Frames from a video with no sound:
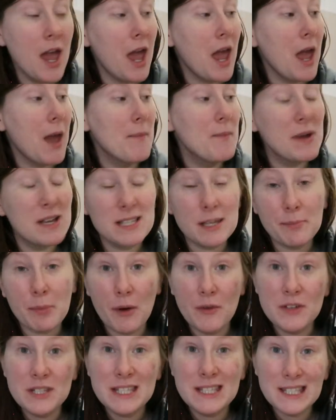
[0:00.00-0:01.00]
a mix up
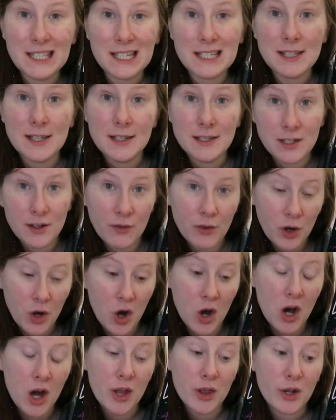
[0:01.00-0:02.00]
of 6 different
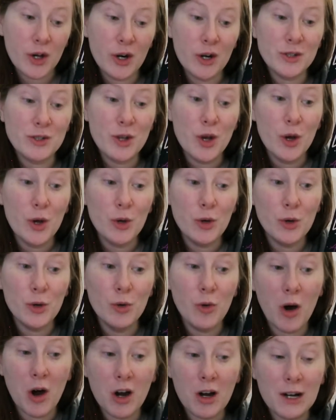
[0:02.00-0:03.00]
authors
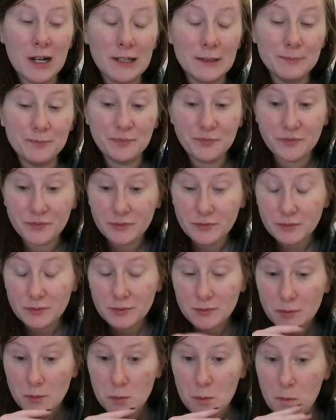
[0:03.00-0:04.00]
who are
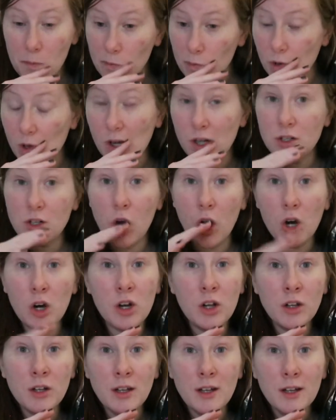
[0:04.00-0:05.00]

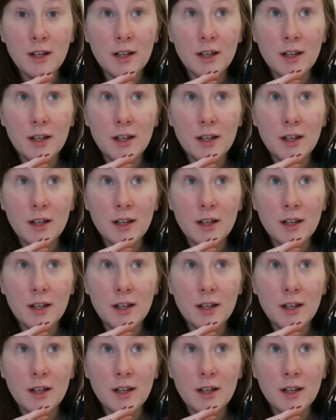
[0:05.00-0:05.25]
all